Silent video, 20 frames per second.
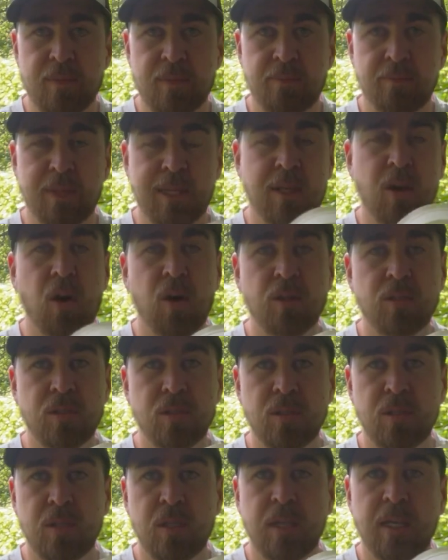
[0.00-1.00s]
Because
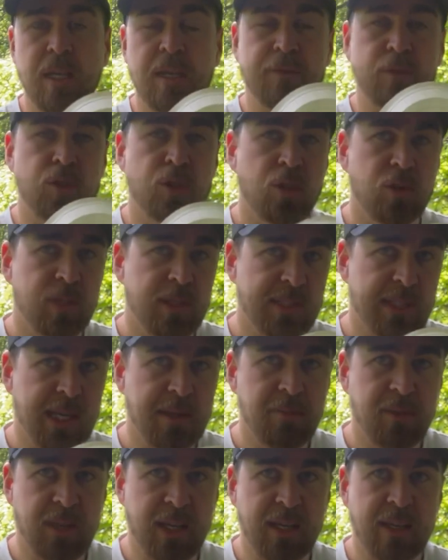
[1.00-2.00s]
if you do the
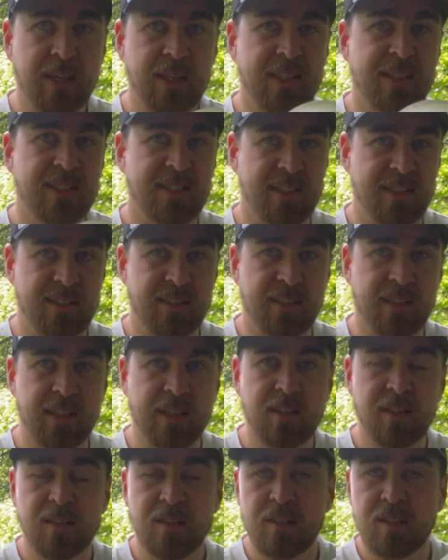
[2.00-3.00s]
same thing
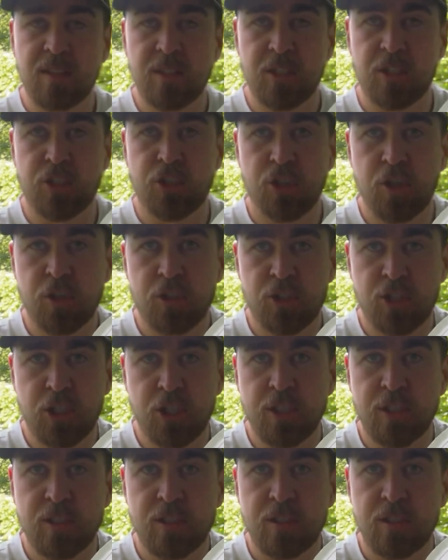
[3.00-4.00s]
consistently, your shot
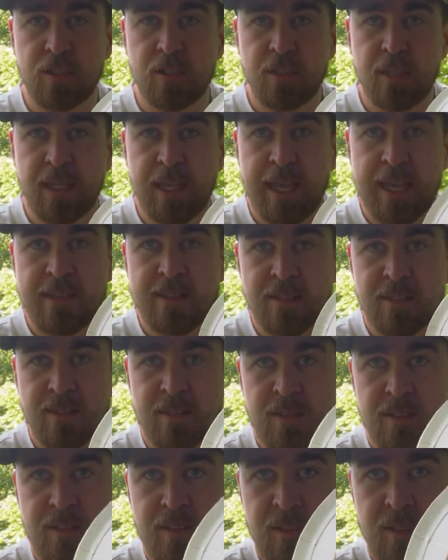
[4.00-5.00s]
should hit
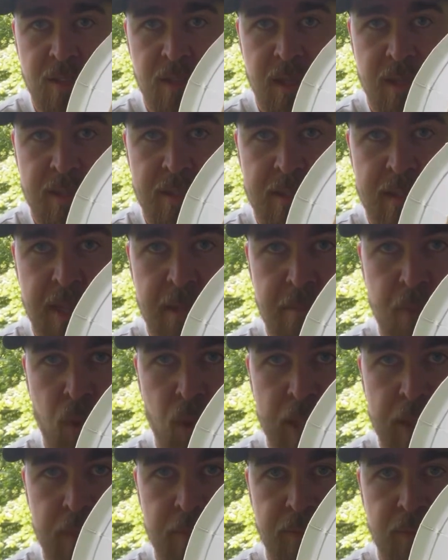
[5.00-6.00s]
at the same
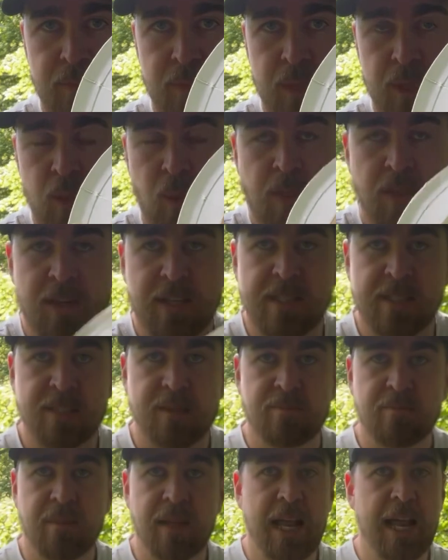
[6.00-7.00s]
point, whether it is
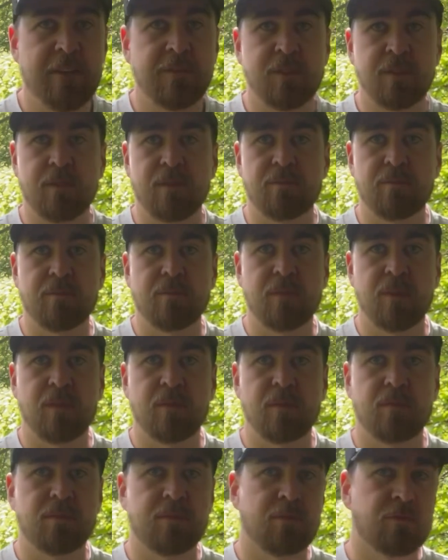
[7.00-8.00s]
left,
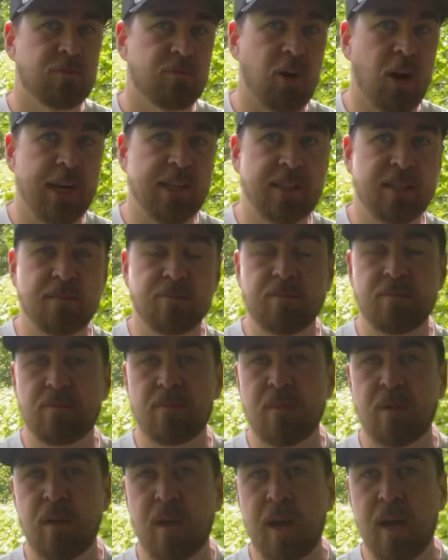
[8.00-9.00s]
right,
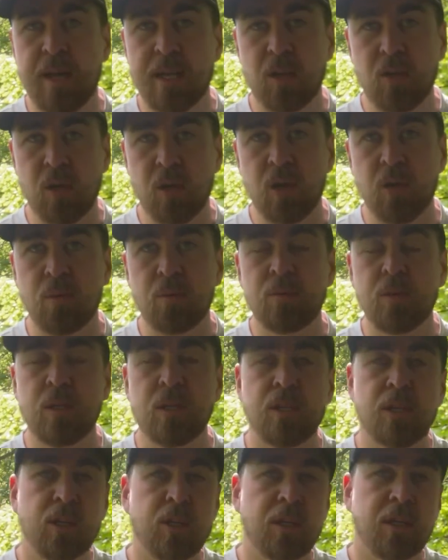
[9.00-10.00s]
high or low.
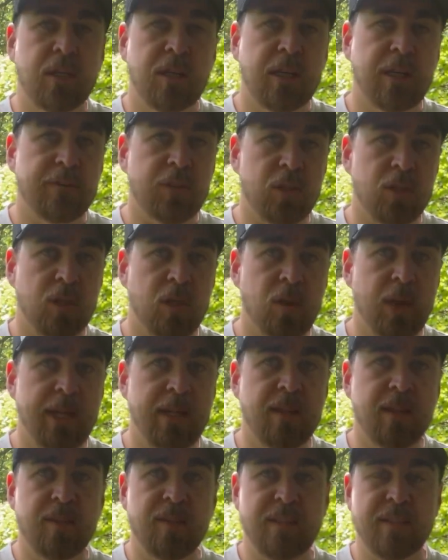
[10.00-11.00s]
If you're
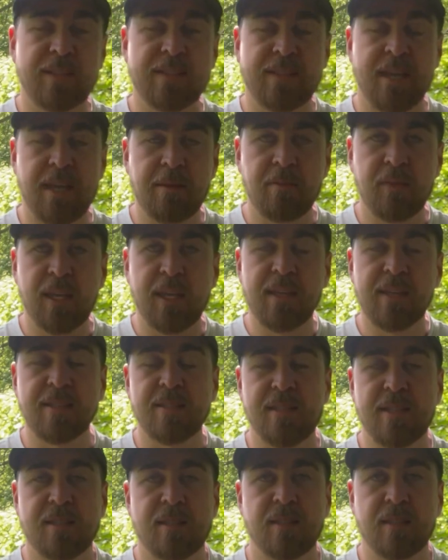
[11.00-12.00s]
doing the same thing
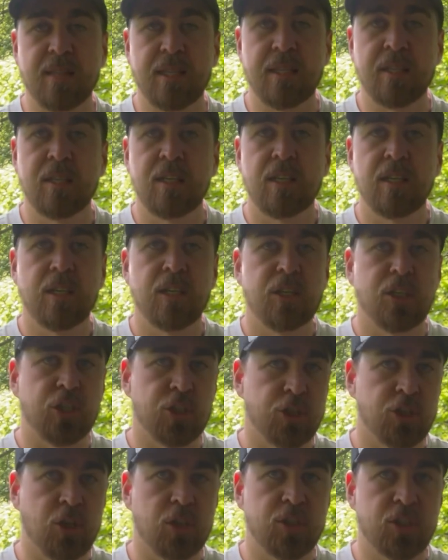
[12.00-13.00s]
consistently, your
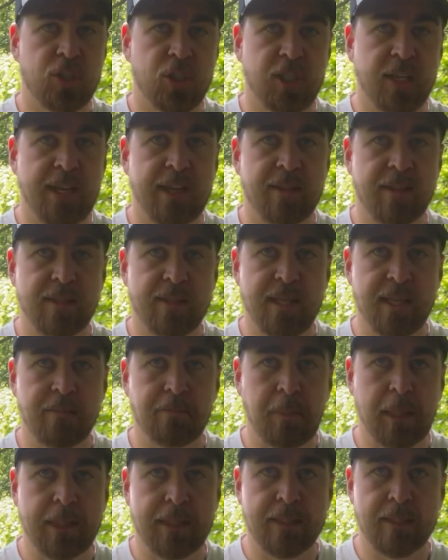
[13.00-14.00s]
shot should hit the same
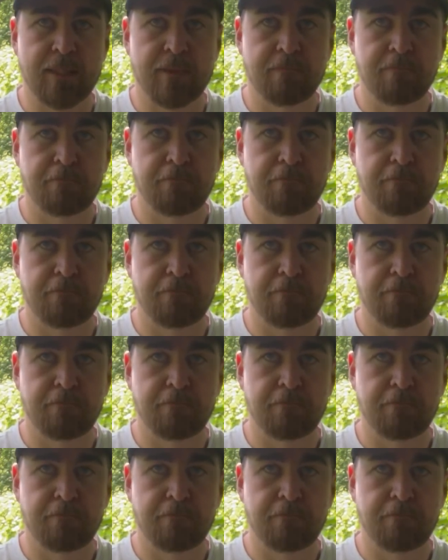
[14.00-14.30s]
place.